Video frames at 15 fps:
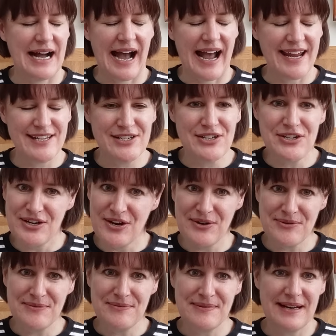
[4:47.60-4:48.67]
I
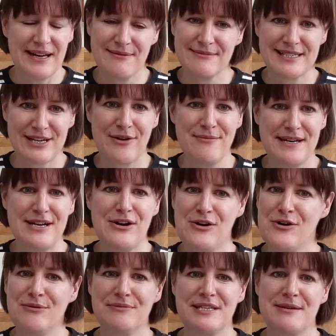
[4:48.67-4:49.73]
knew it was coming
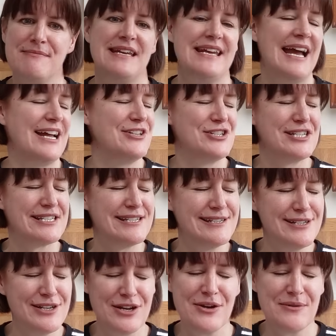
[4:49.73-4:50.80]
home to me. I just
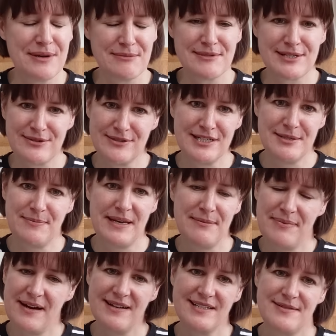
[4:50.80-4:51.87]
knew it was going to be
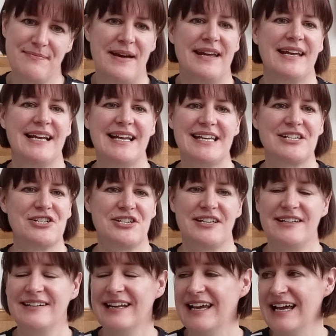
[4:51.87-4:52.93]
part of my
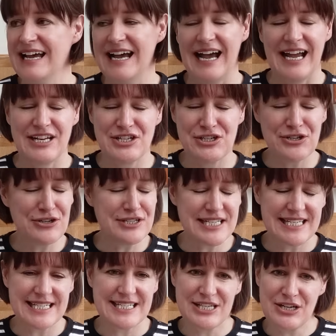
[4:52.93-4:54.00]
collection. I showed
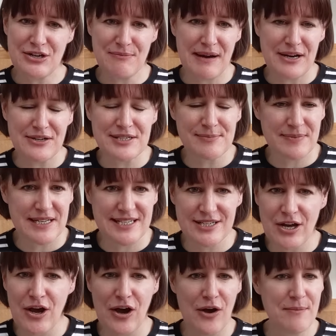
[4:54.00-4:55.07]
it to my husband
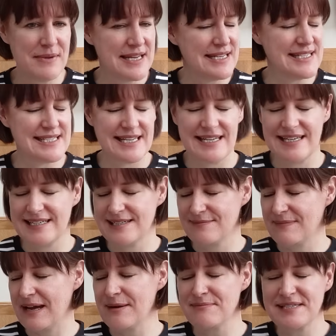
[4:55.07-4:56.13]
Tom. He said,
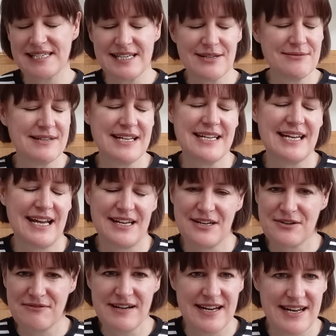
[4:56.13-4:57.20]
absolutely, I
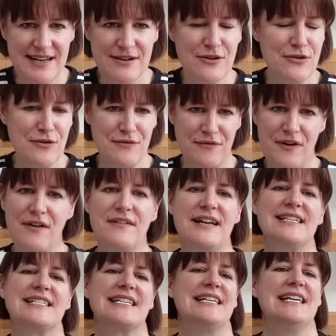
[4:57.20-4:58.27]
agree, go for
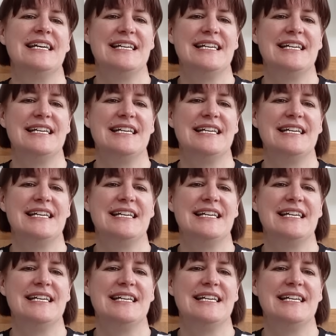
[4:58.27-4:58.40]
it.